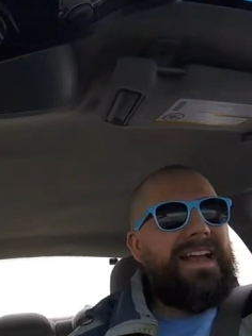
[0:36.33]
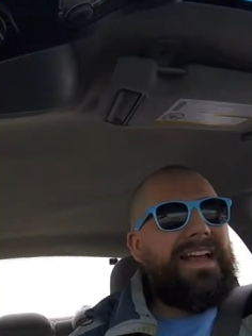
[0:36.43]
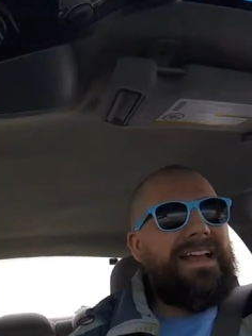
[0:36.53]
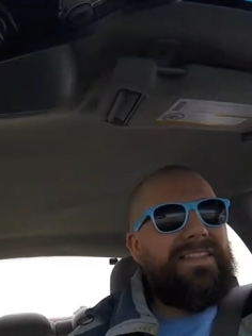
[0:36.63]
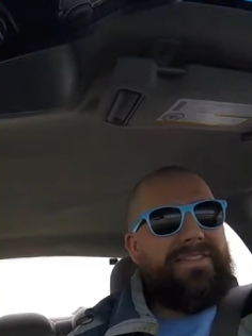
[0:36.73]

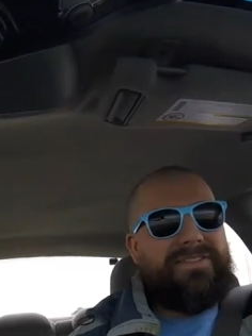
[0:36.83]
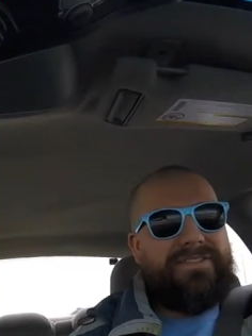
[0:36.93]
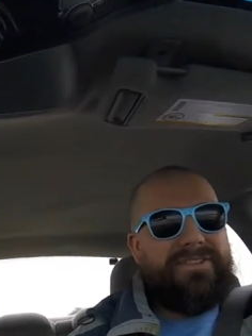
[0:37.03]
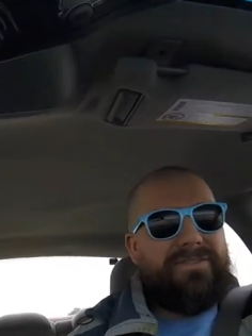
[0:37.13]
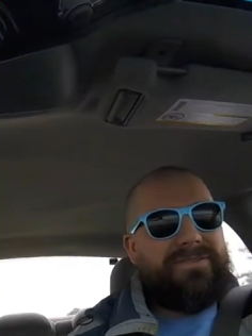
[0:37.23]
and there's
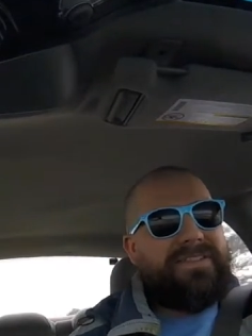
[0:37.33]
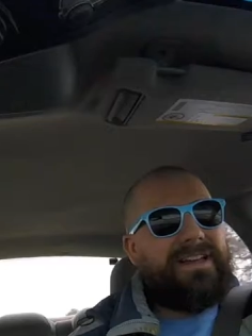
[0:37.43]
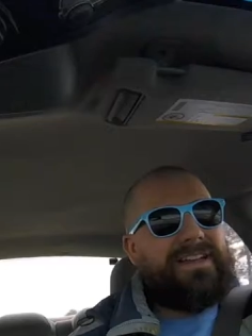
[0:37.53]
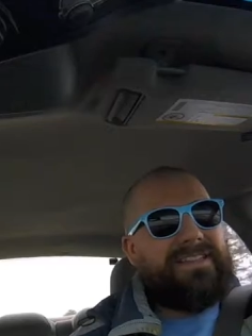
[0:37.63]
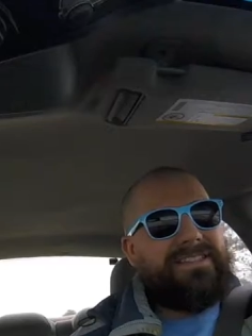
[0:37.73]
no
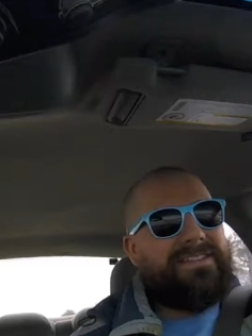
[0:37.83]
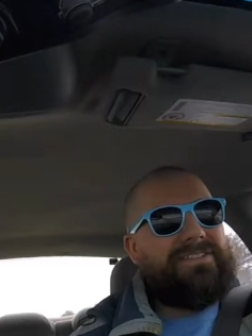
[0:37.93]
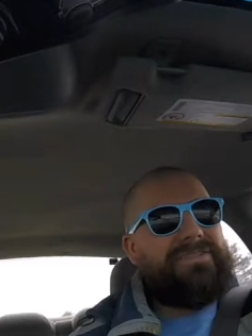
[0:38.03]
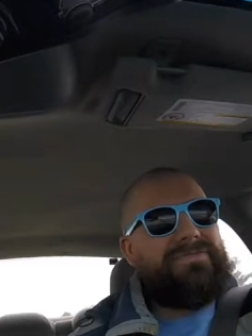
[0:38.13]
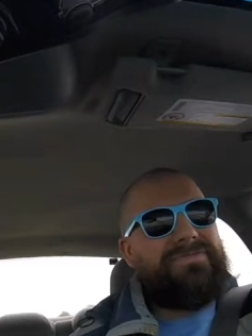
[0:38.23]
signs
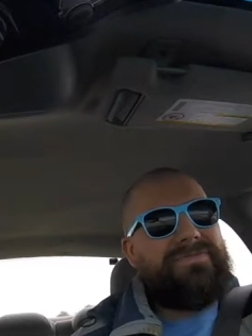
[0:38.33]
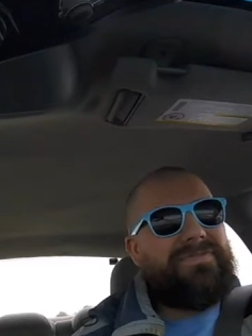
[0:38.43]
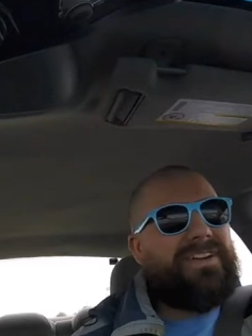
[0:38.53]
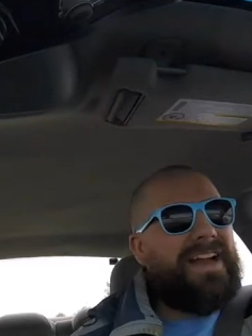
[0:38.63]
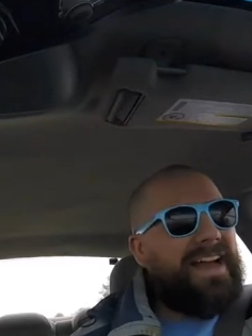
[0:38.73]
of
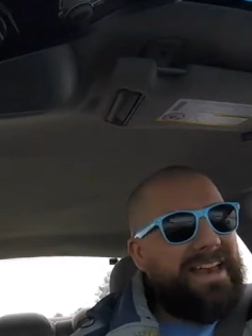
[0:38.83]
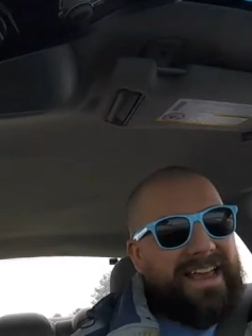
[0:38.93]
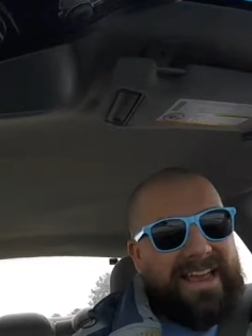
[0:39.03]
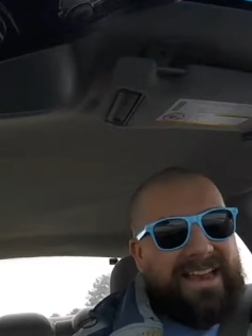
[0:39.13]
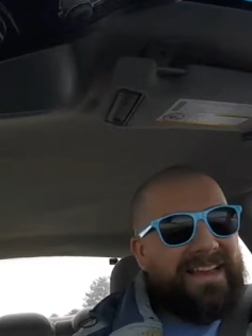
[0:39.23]

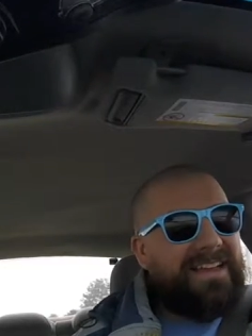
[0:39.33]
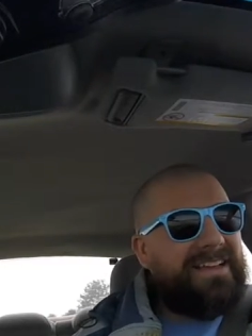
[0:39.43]
headache.